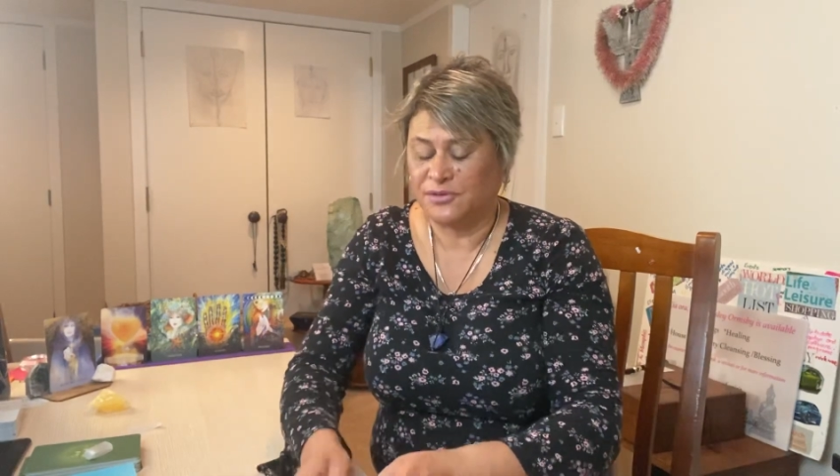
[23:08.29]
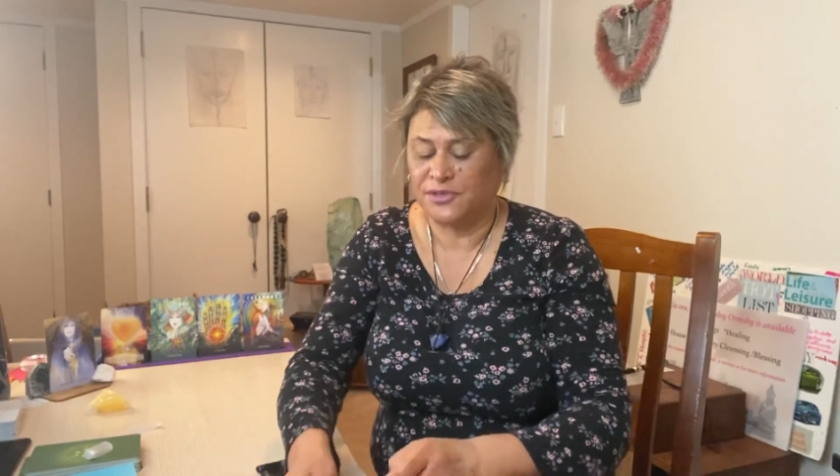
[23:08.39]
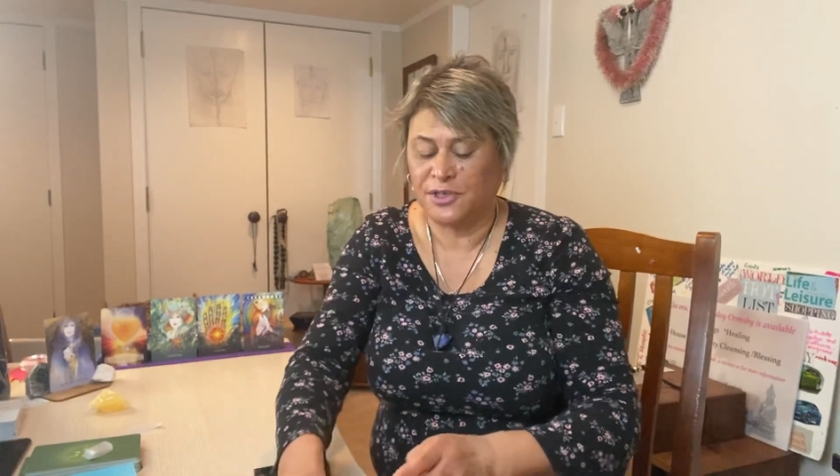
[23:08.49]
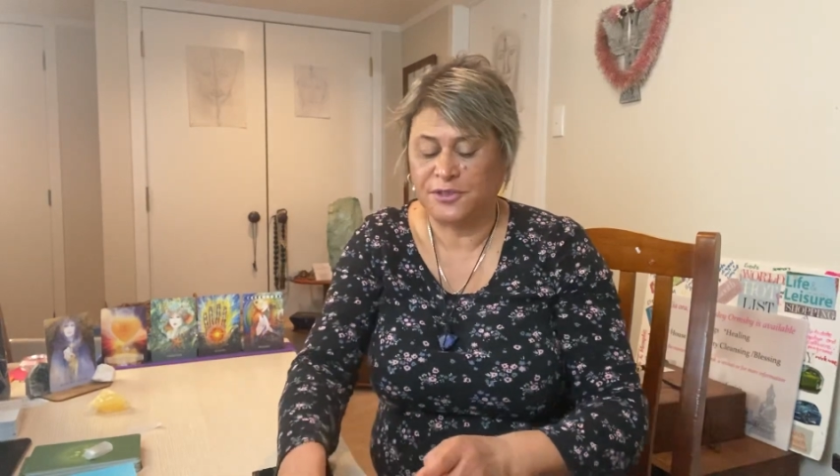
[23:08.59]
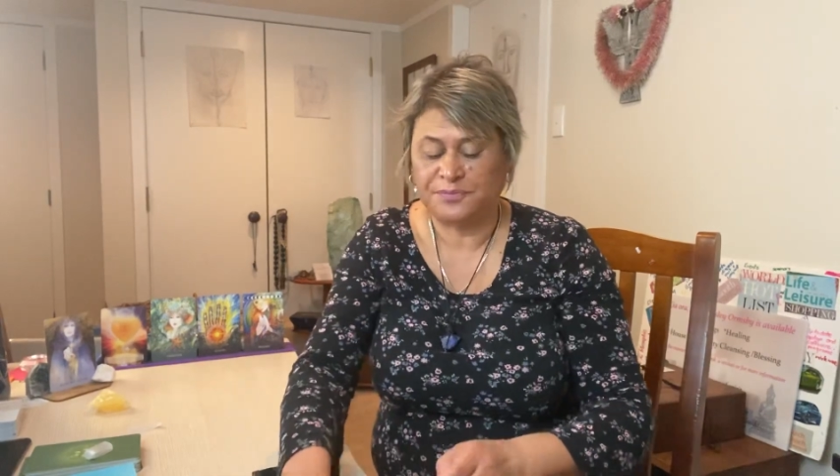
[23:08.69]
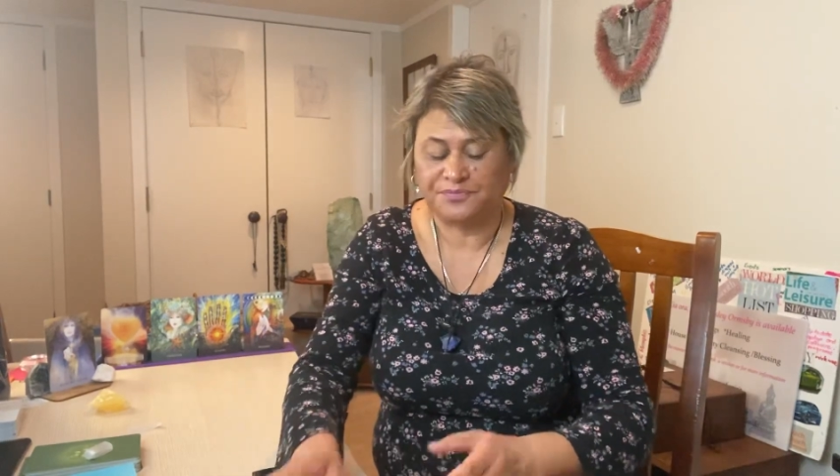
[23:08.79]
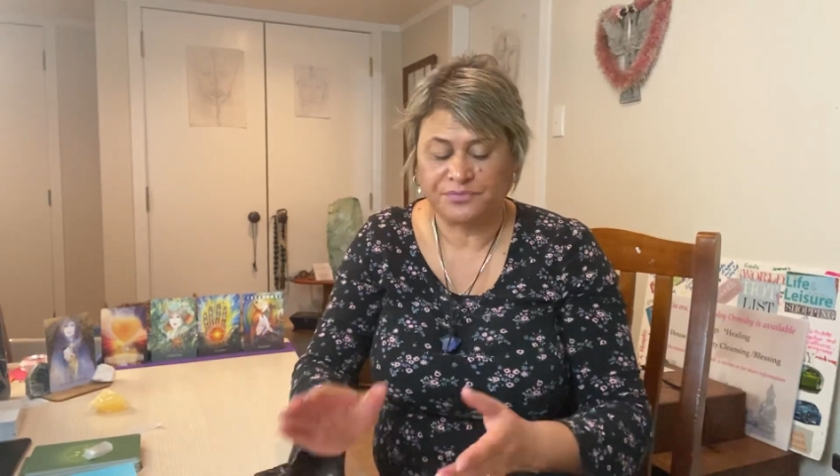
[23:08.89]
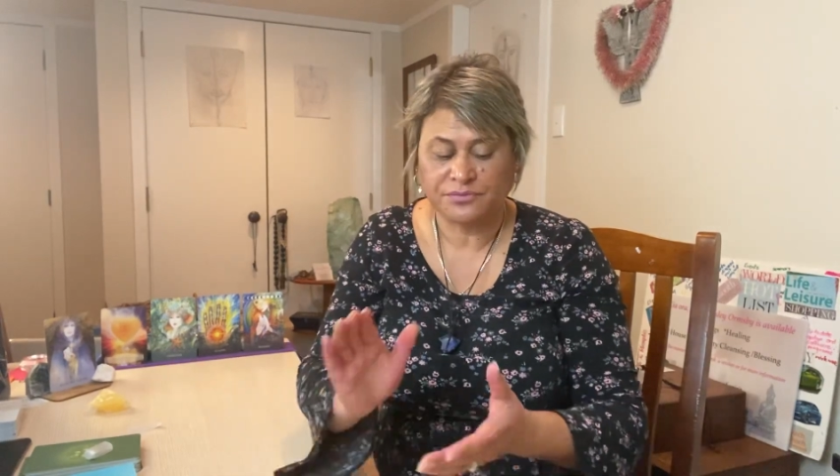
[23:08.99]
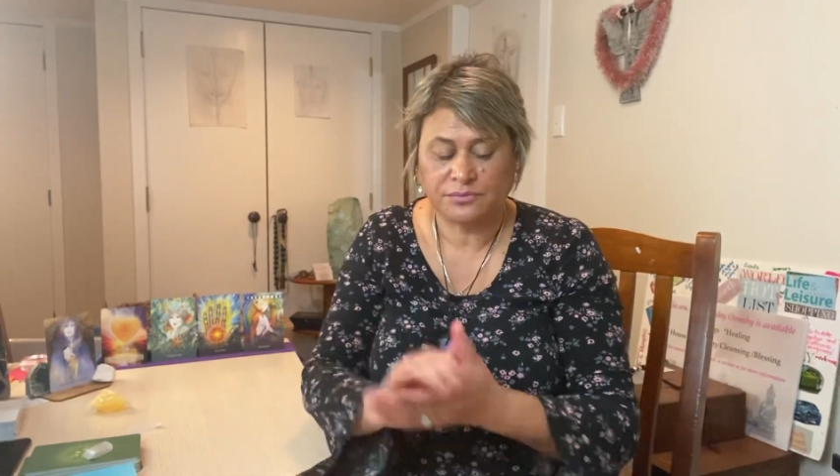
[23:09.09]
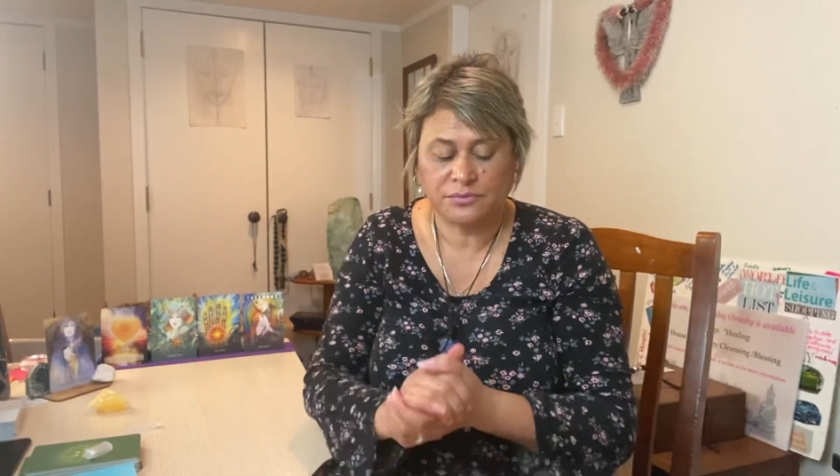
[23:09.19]
So
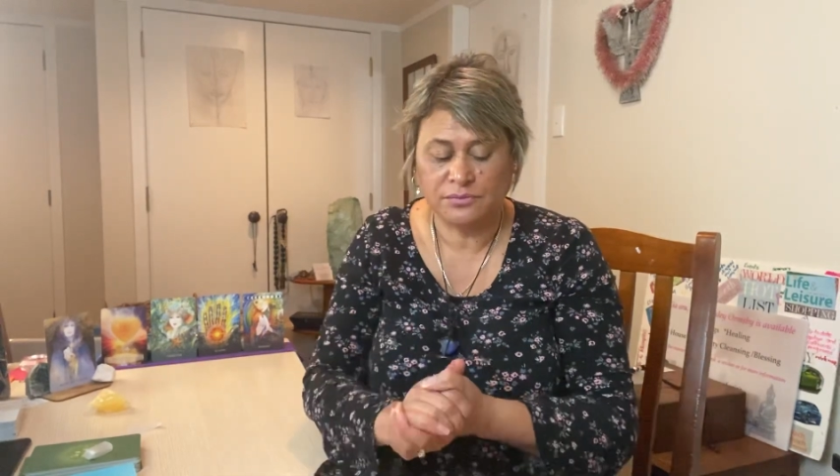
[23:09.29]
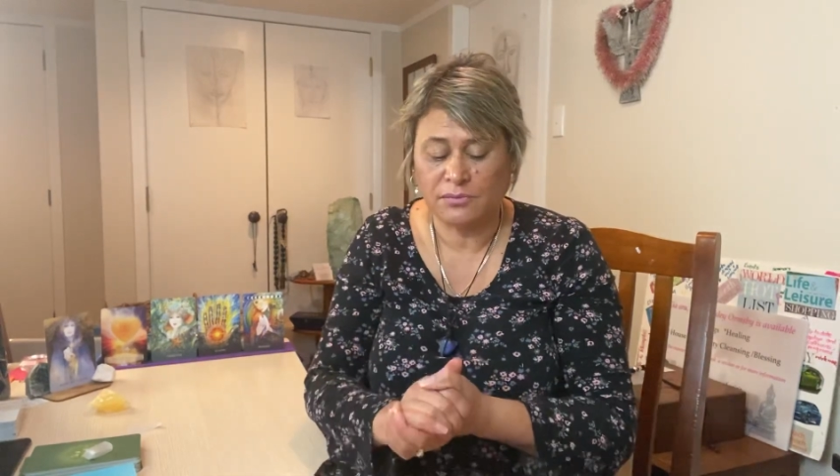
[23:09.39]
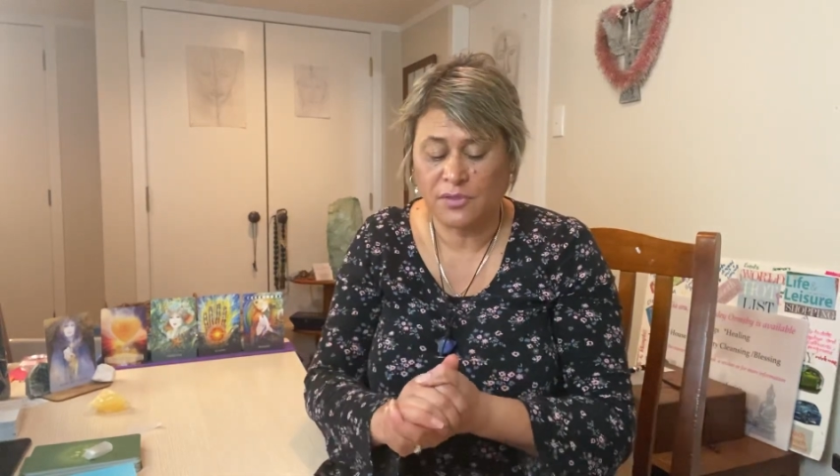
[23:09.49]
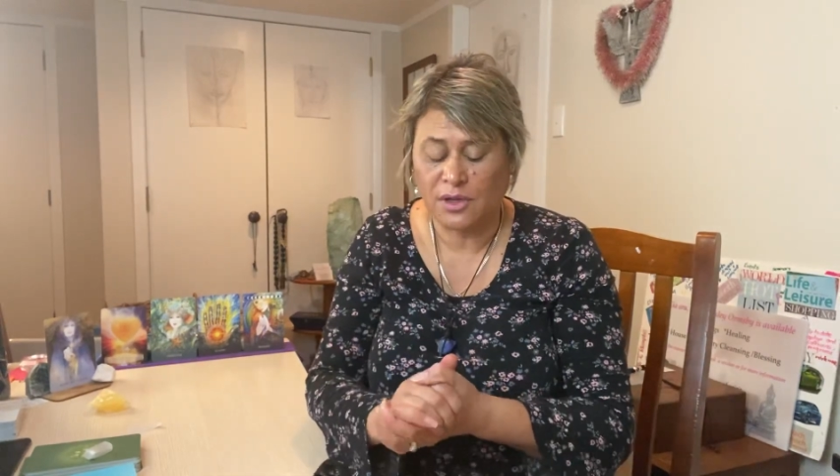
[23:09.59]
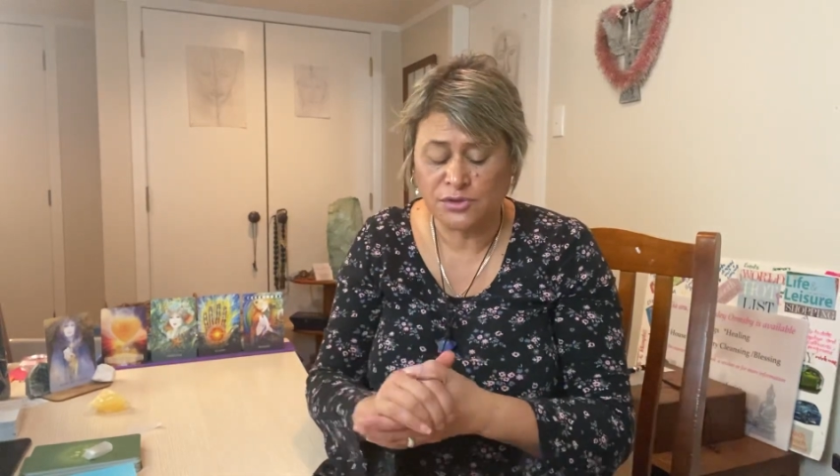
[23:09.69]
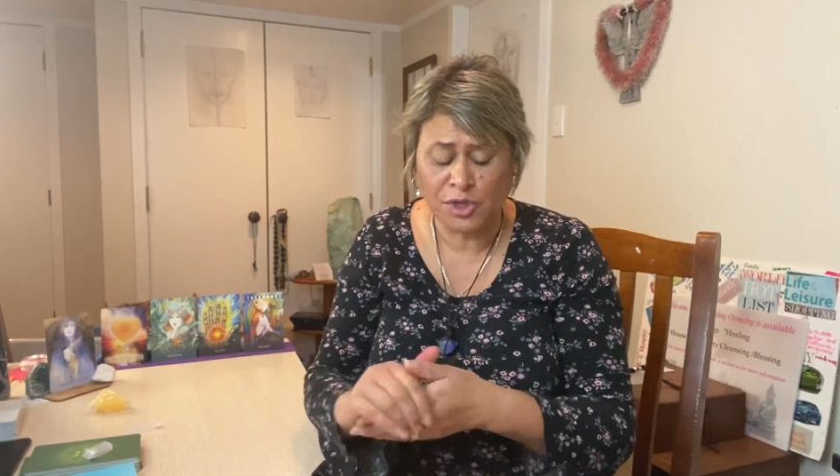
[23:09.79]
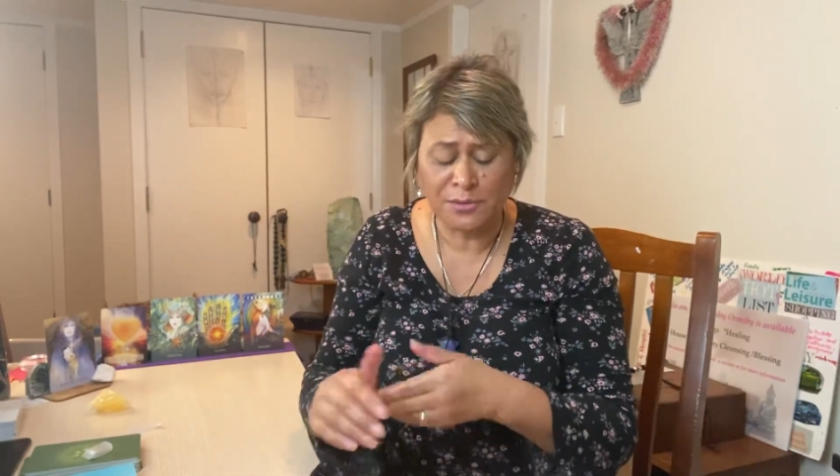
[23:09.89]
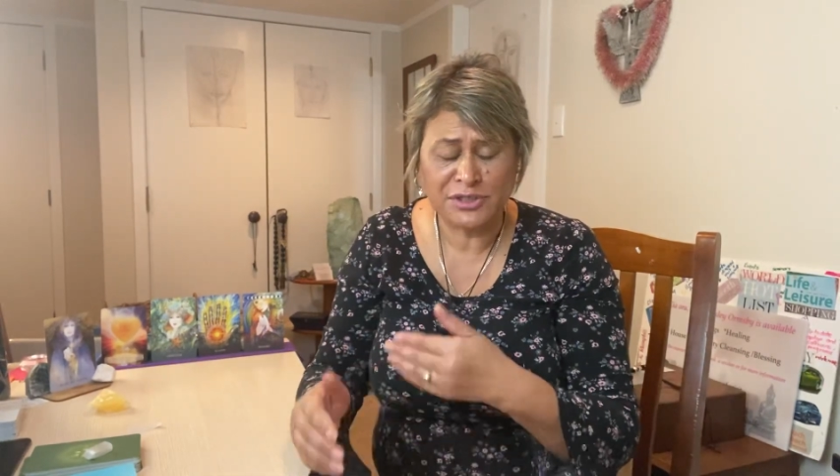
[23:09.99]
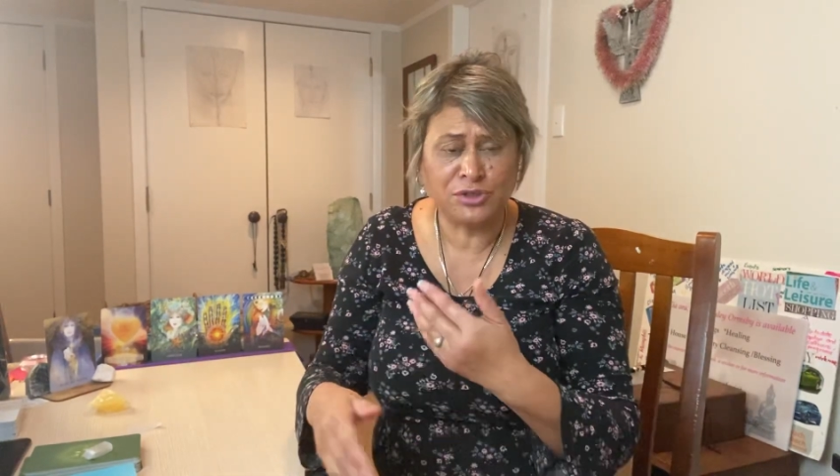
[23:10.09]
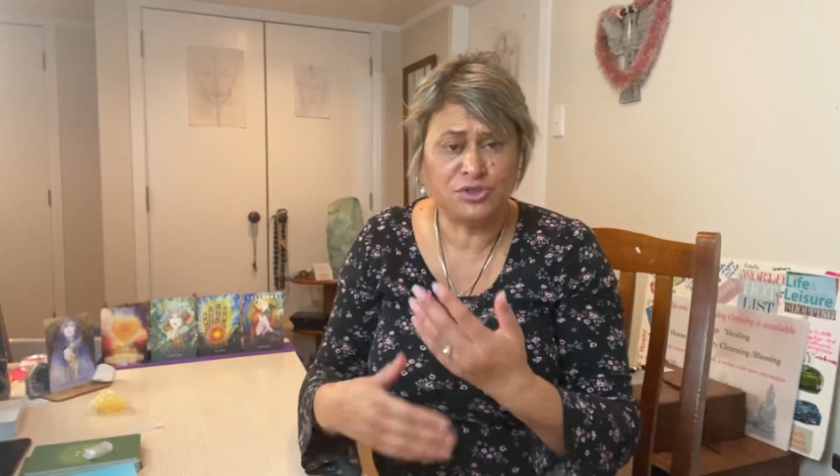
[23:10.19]
don't
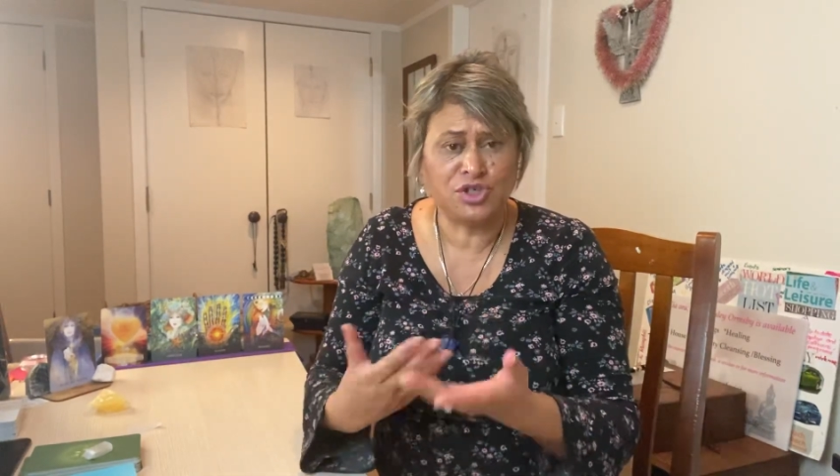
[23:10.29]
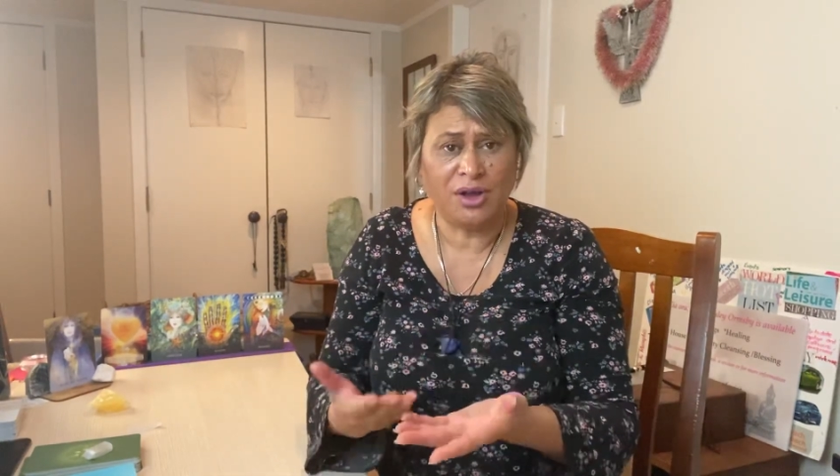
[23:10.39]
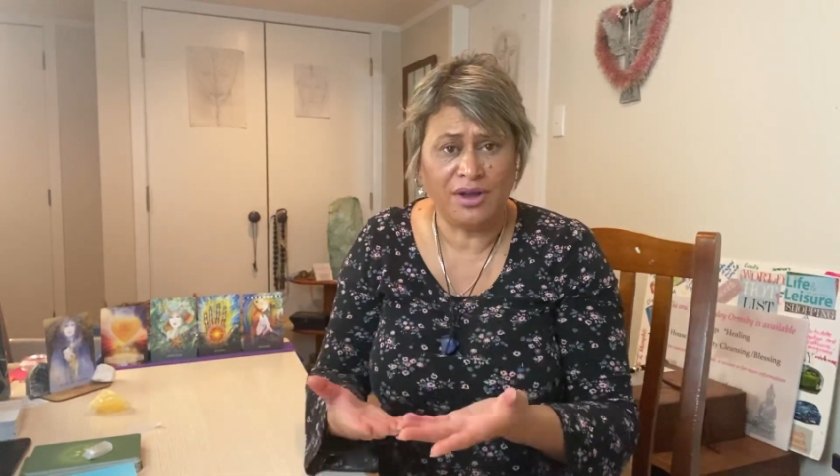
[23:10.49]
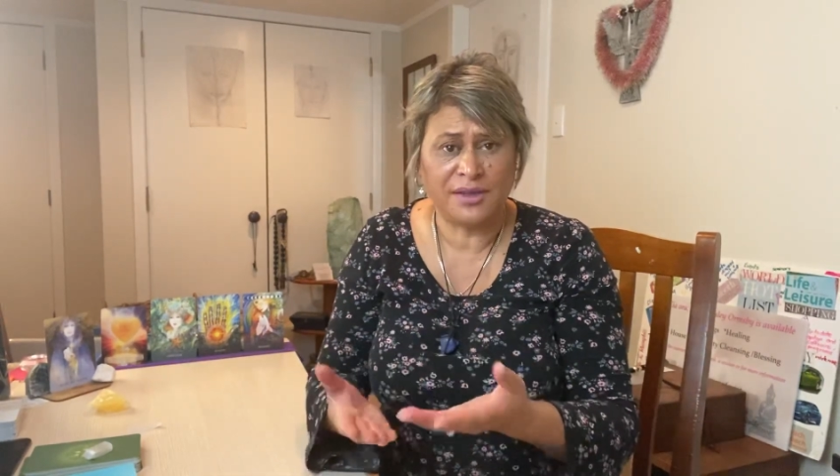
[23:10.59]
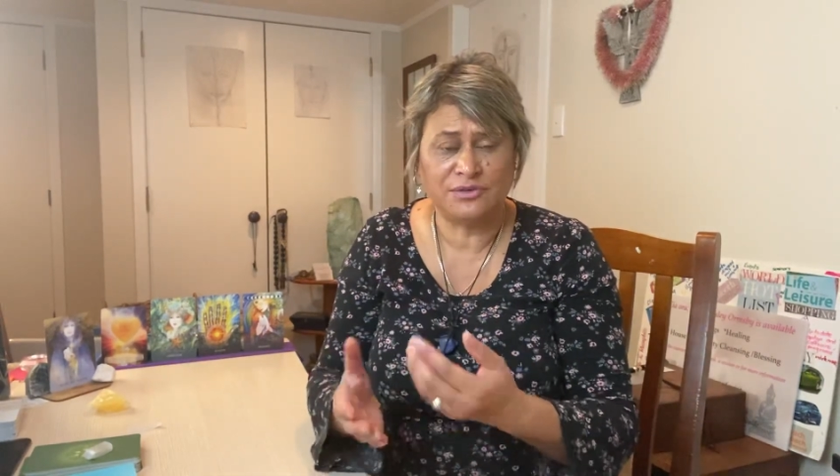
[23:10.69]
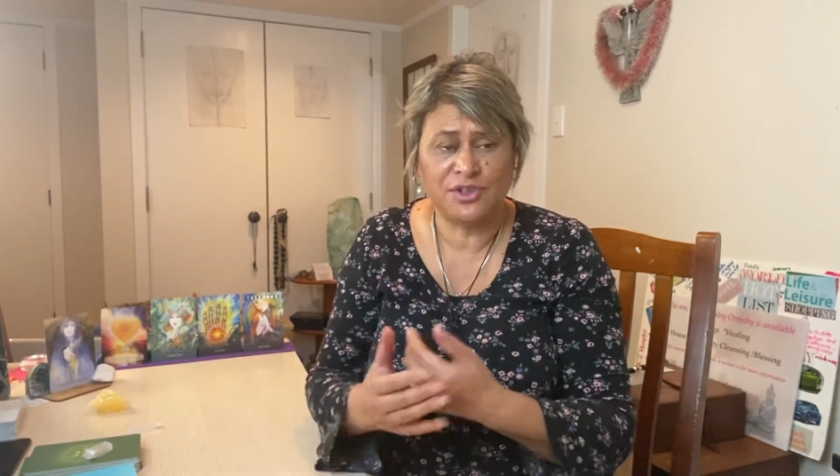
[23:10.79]
be too shy,